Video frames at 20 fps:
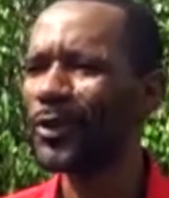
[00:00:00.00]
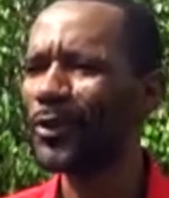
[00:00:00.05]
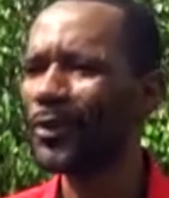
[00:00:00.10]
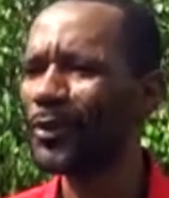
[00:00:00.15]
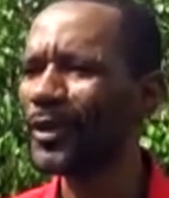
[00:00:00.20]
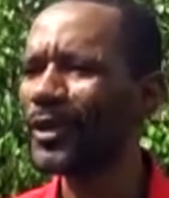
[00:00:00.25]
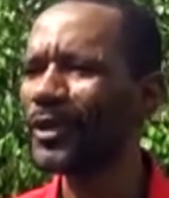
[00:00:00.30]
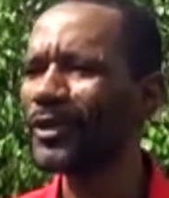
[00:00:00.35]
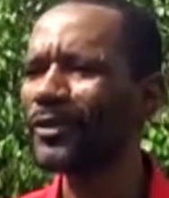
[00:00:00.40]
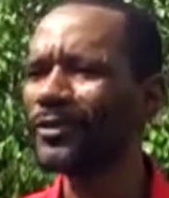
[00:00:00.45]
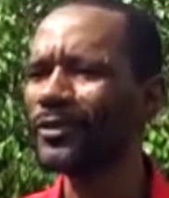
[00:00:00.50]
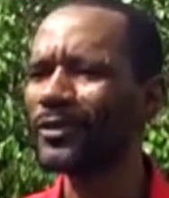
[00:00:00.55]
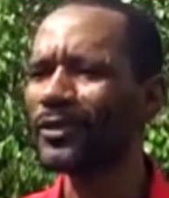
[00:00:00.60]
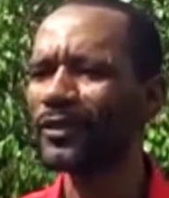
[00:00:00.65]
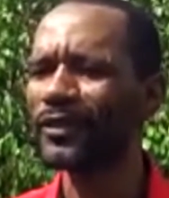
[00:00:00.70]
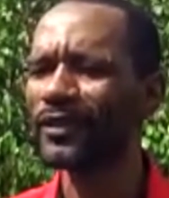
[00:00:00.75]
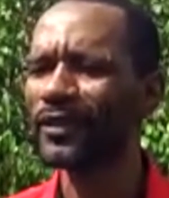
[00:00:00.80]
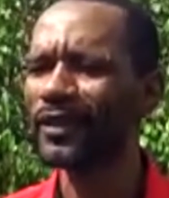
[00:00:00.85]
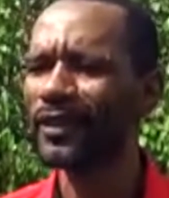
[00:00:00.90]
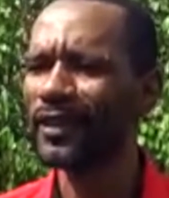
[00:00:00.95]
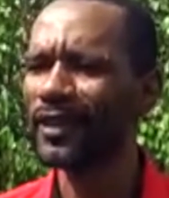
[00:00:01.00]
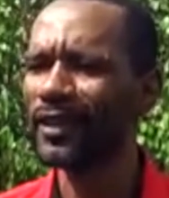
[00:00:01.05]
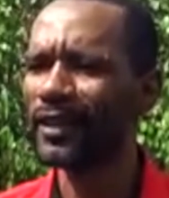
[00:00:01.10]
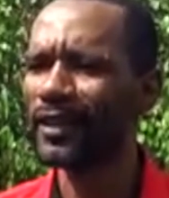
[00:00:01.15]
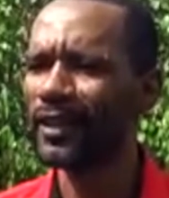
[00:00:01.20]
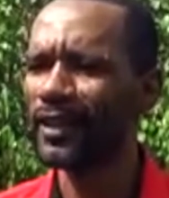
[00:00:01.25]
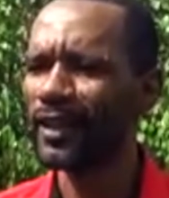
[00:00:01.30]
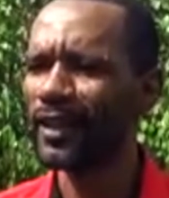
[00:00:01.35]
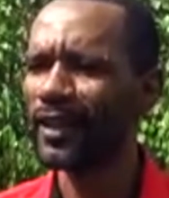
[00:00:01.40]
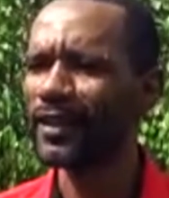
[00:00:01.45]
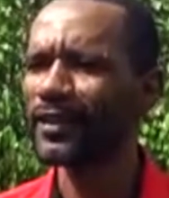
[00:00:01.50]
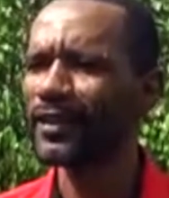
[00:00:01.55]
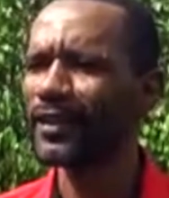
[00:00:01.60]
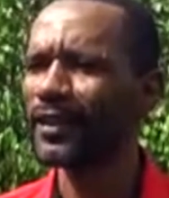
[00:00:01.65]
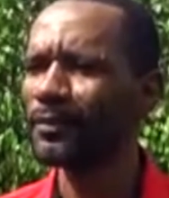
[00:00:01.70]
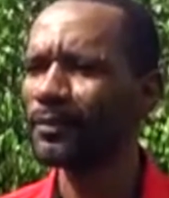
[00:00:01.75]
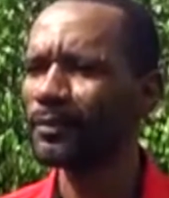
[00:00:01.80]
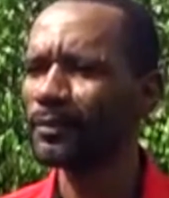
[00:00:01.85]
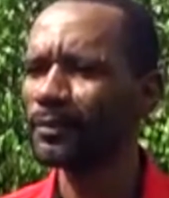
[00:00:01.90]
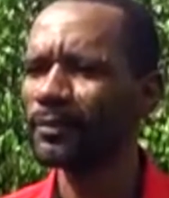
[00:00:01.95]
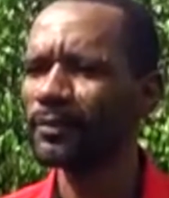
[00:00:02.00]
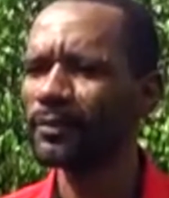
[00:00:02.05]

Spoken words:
wave at them.